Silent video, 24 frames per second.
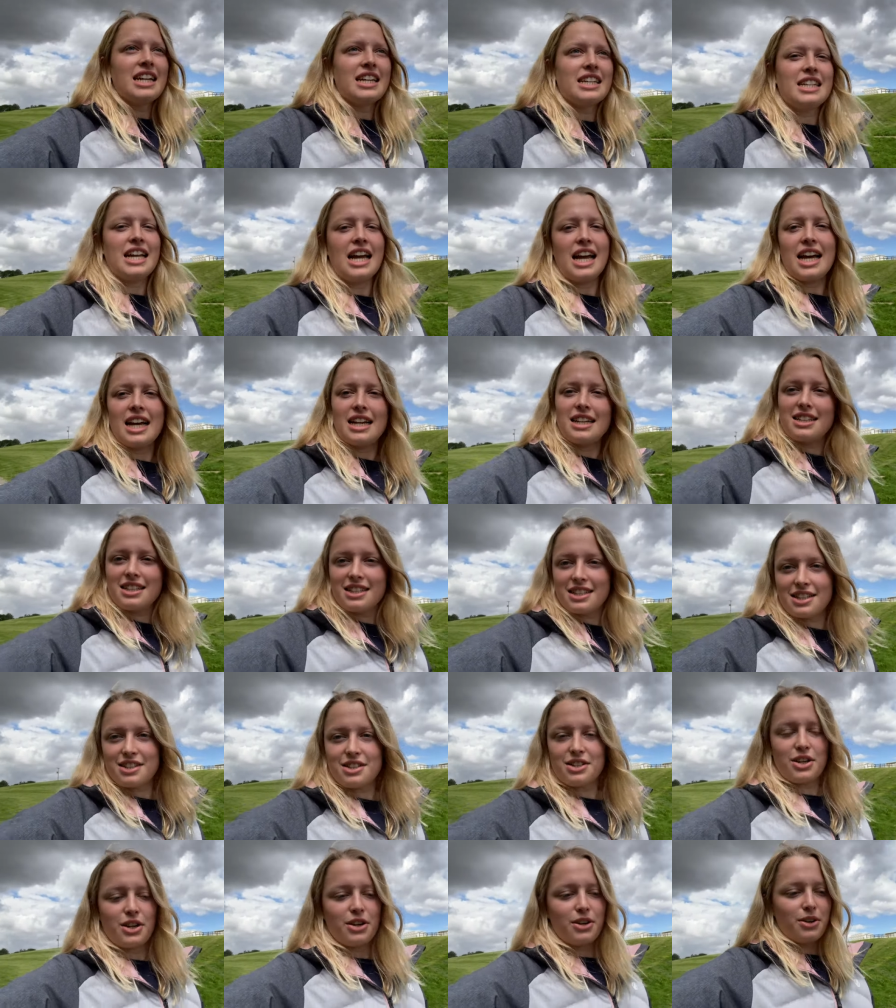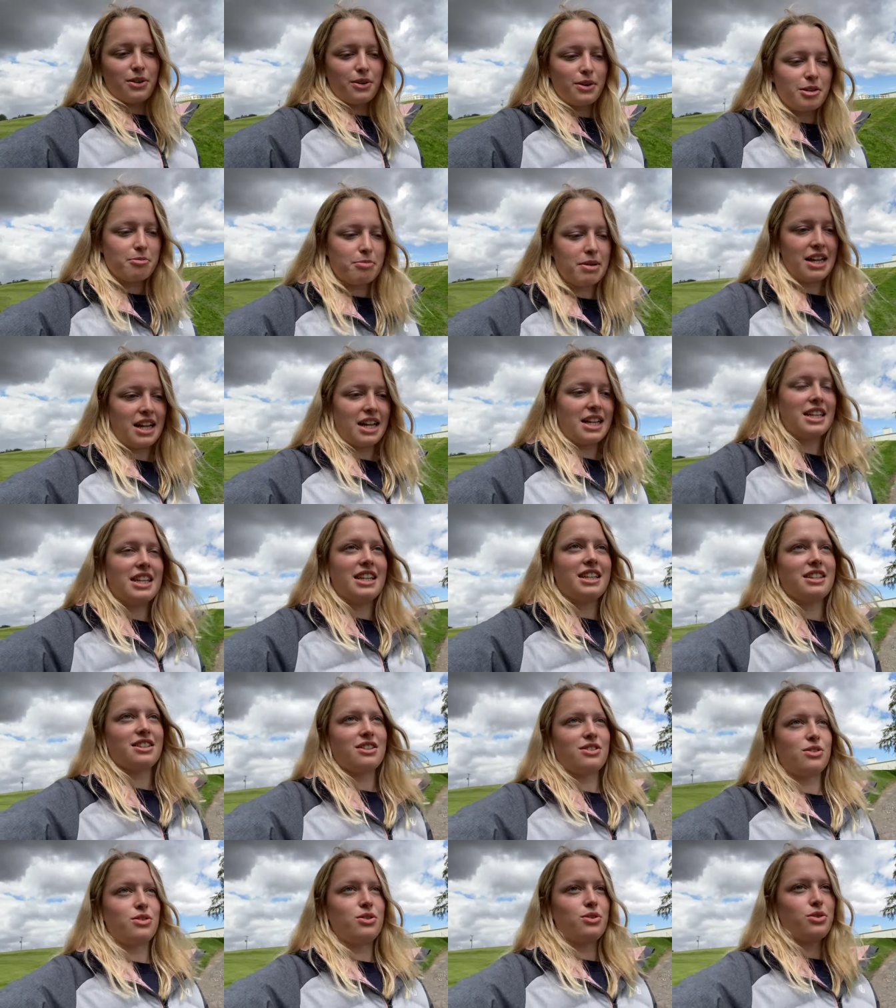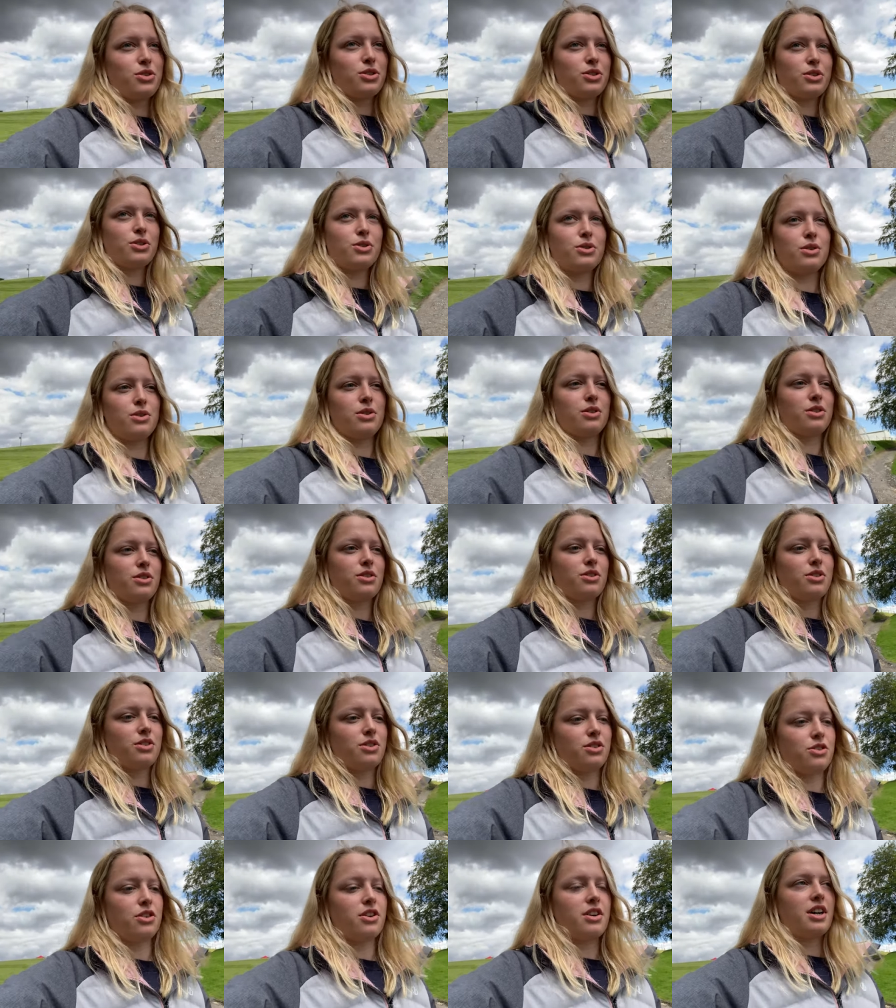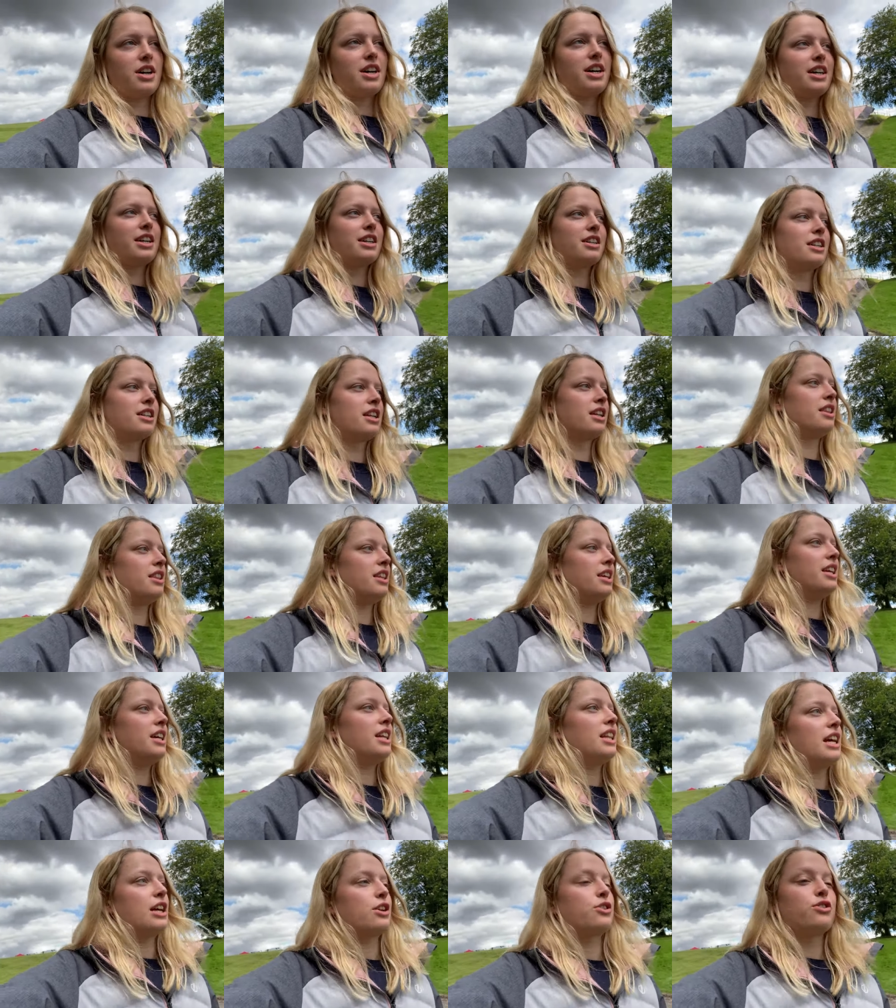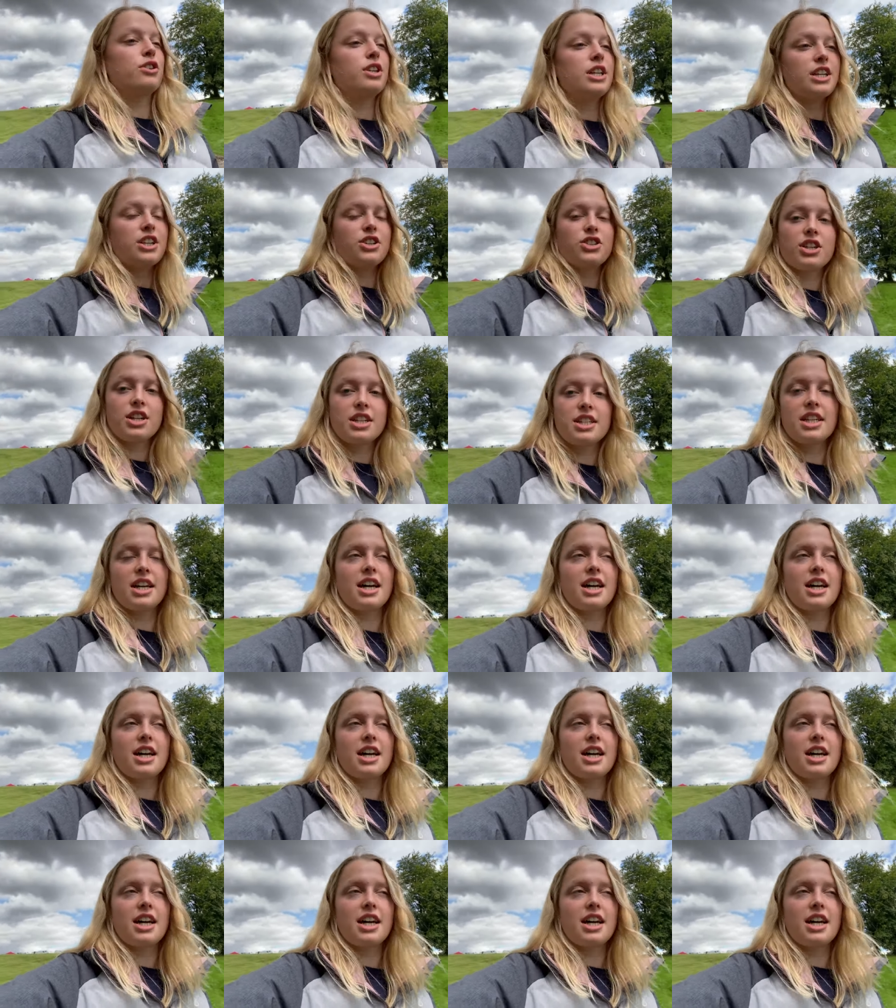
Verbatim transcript: yes, so the plan is to shoot, to trial the electronic shutter